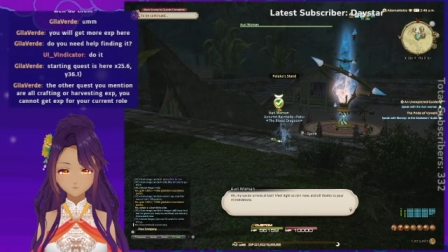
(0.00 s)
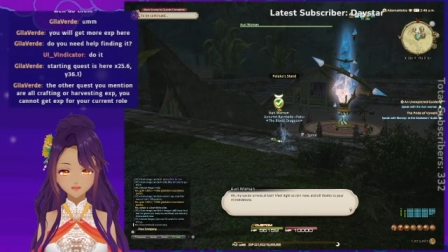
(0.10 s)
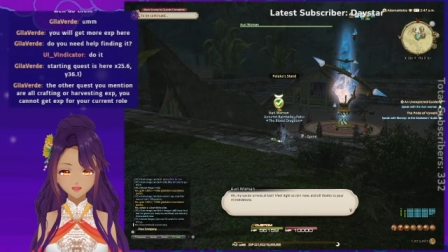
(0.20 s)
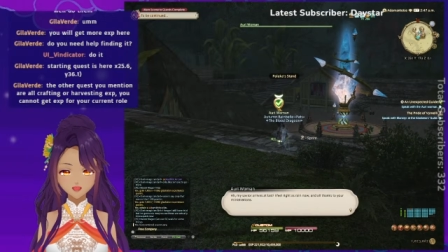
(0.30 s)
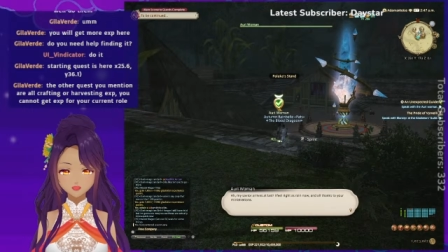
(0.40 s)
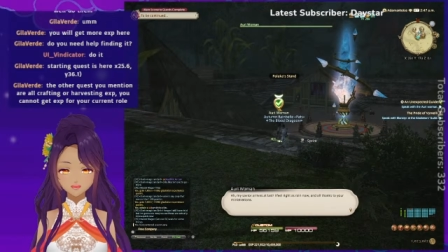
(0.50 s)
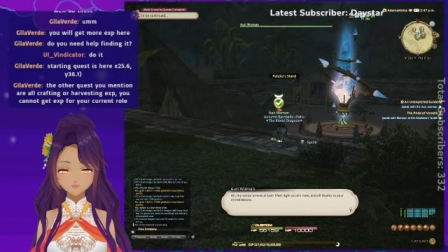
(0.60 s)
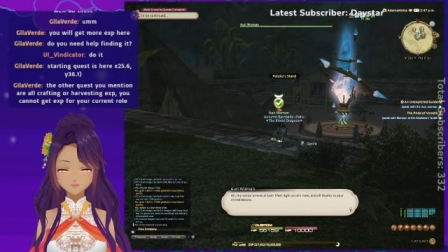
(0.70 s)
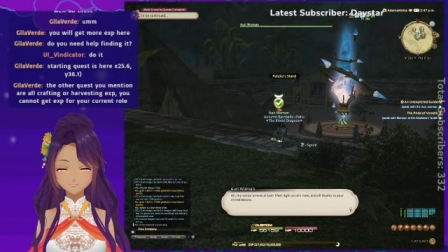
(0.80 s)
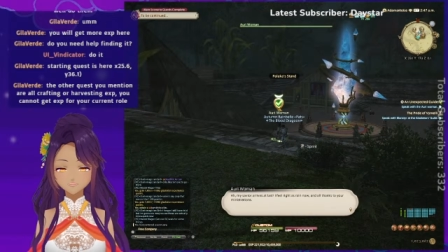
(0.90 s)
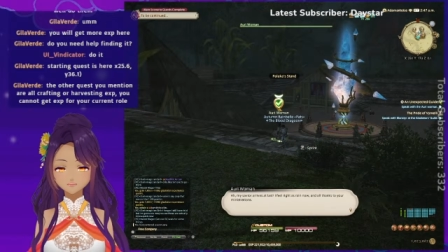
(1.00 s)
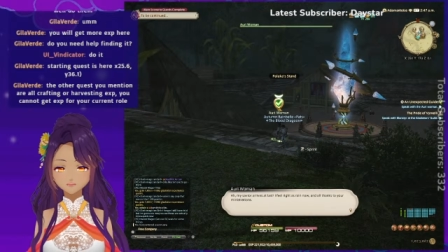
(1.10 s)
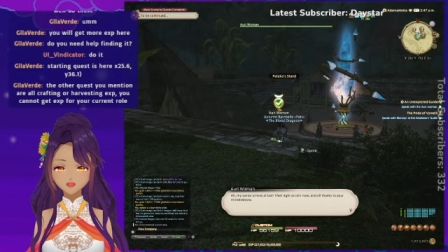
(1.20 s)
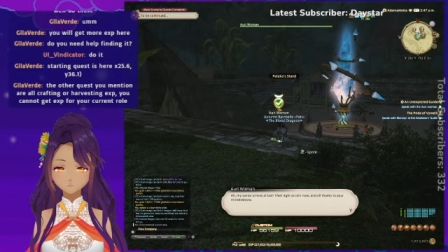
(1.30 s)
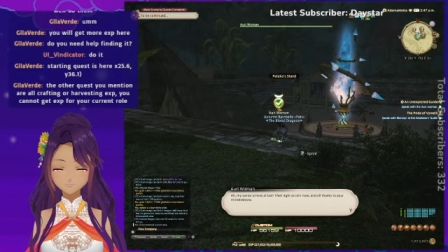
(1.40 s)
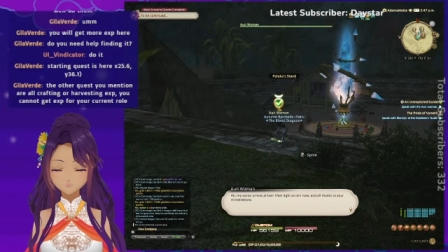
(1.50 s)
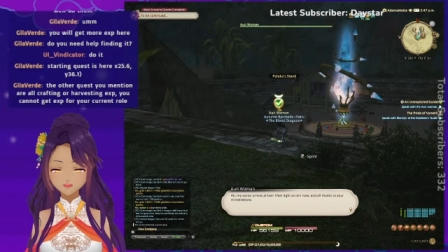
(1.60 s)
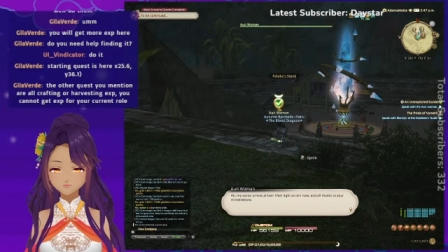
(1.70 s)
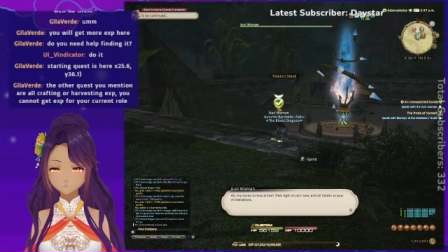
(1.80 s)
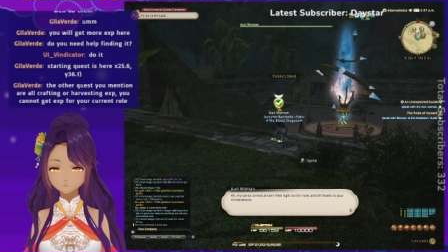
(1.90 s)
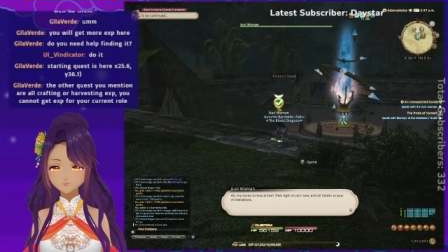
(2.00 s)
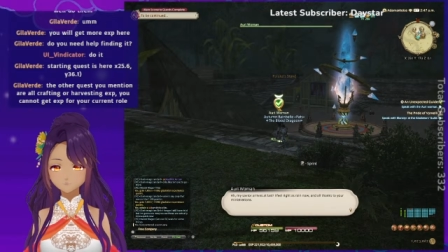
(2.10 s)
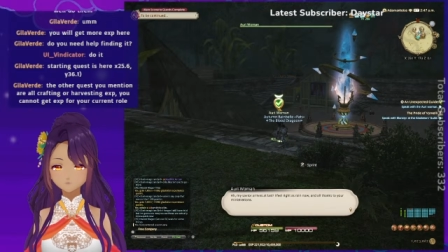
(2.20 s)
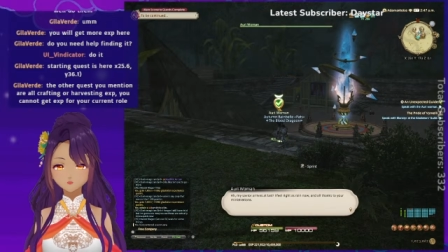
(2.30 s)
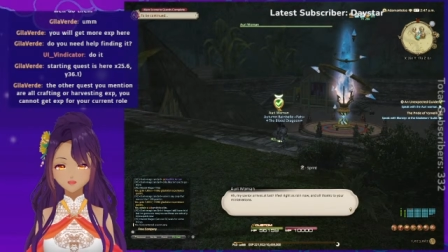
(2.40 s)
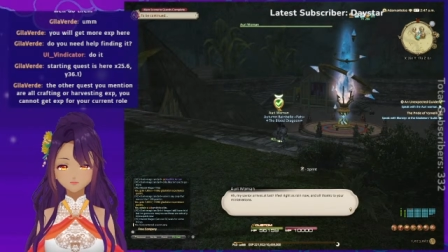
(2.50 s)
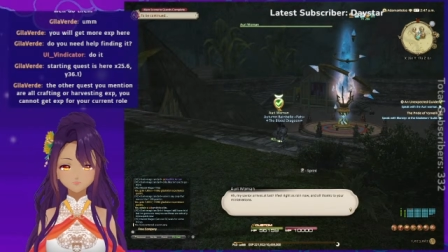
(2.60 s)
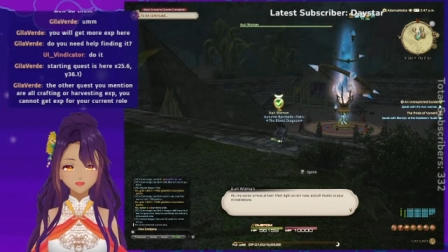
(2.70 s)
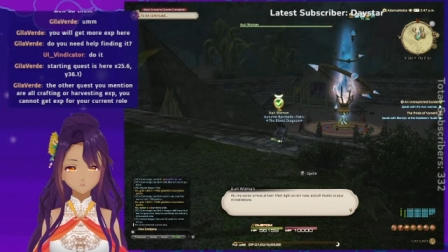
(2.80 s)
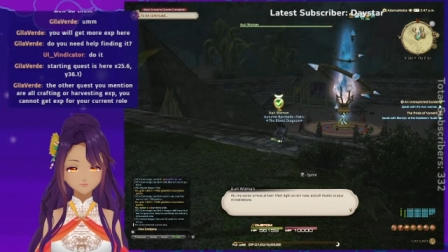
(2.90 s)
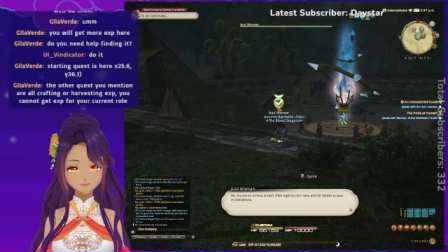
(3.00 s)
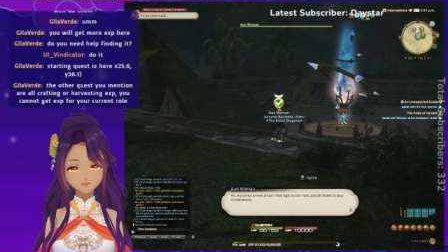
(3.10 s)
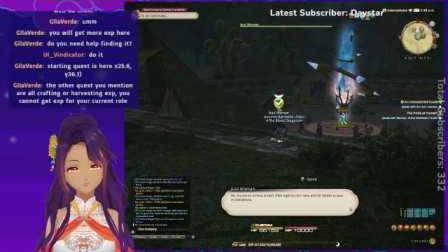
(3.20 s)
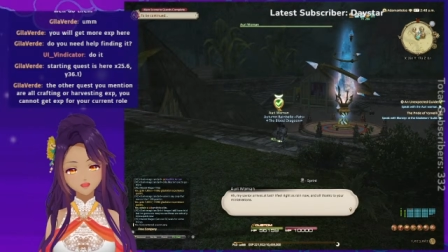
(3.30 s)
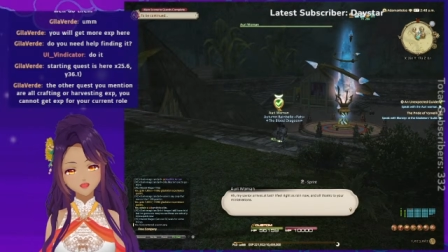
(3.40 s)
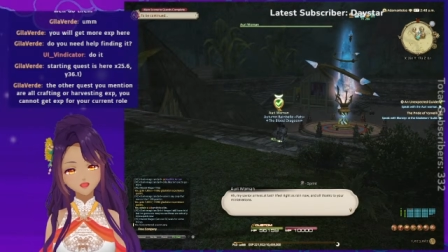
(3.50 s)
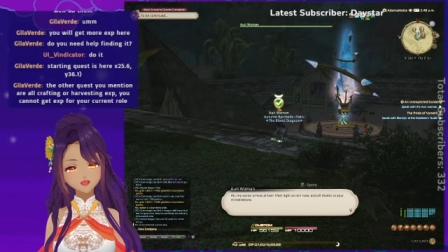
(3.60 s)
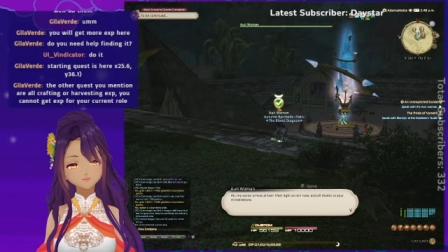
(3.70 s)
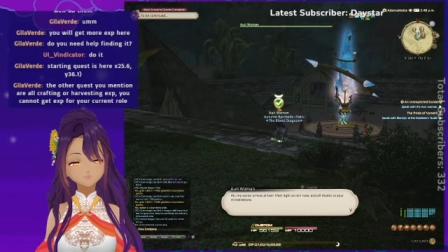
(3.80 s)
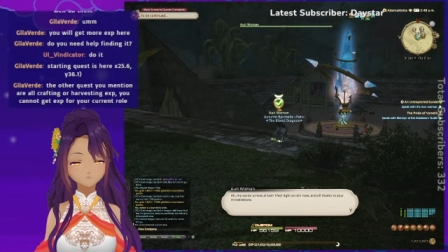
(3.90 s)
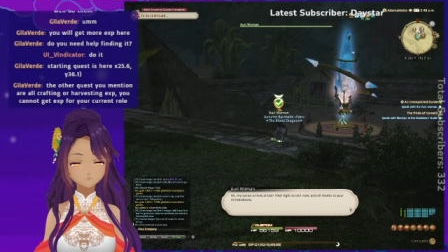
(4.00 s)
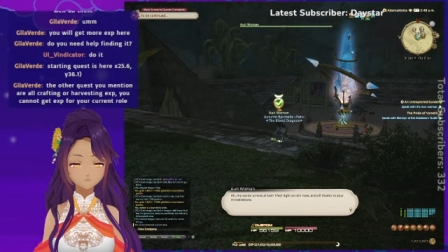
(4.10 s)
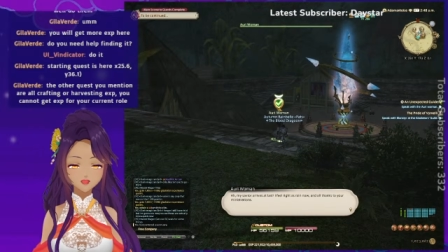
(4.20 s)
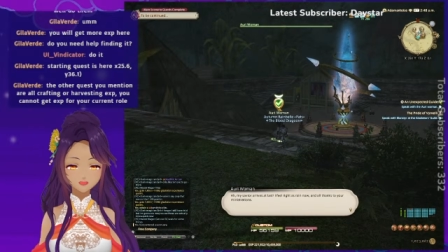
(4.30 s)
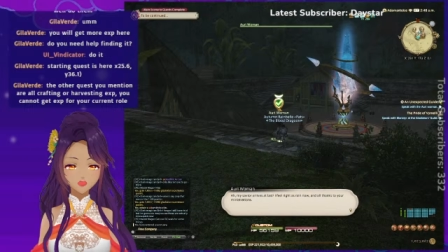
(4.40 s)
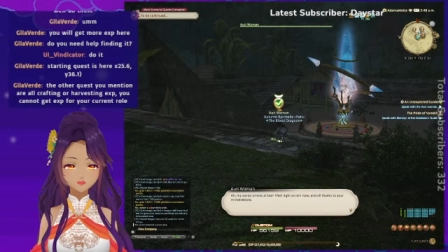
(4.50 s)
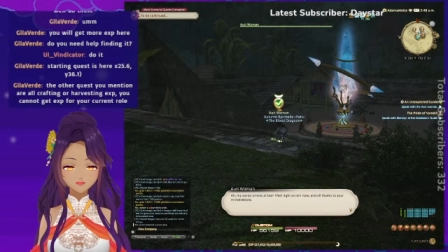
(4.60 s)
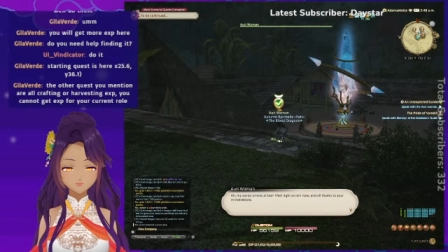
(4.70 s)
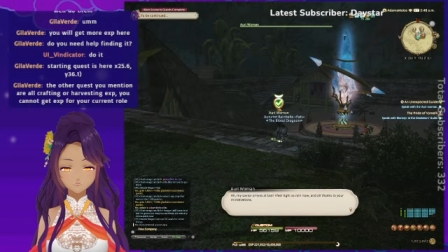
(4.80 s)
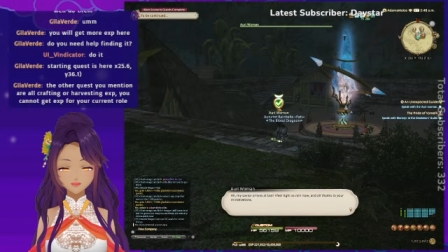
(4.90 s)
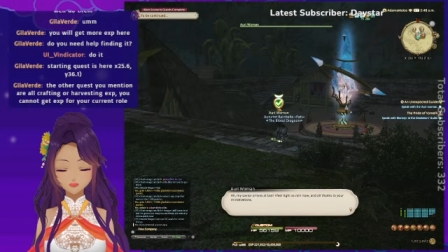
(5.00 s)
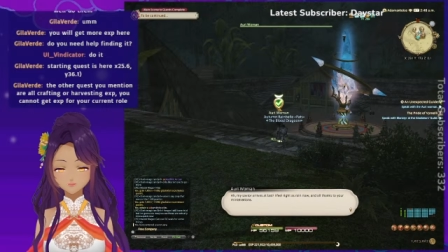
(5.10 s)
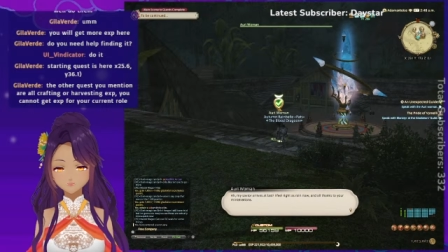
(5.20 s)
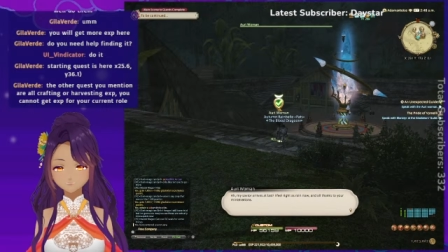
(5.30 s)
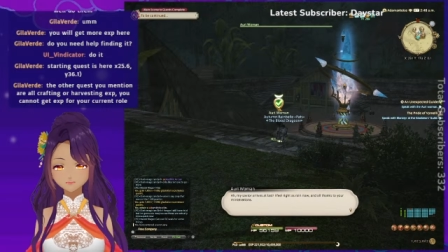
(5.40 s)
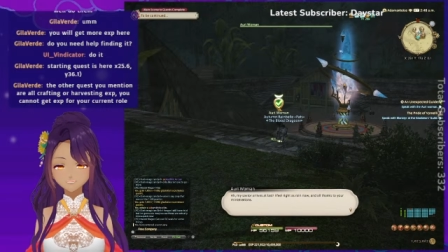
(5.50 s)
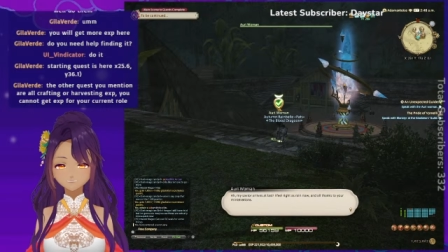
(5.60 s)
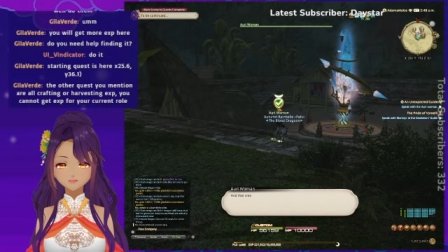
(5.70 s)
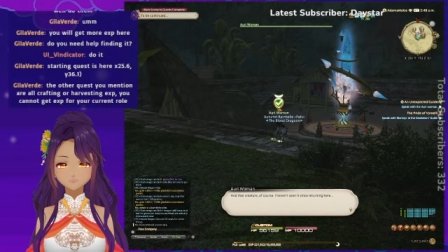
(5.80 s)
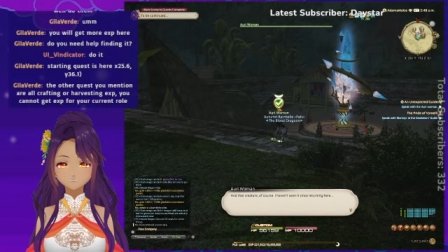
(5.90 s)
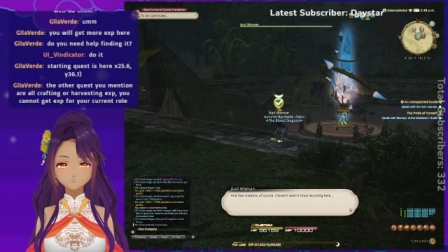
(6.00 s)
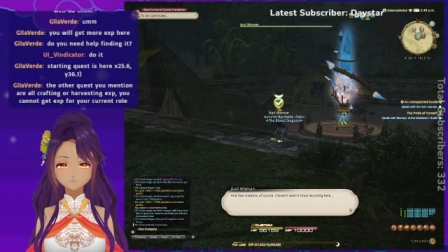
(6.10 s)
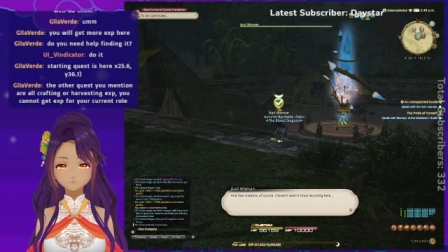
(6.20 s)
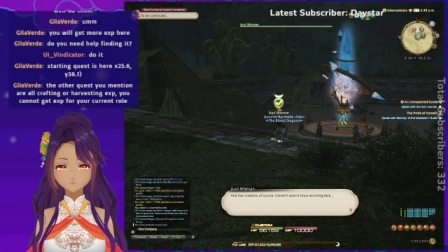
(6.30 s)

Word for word: Ah, my savior arrives at last. I feel right as rain now. And all thanks to your ministrations.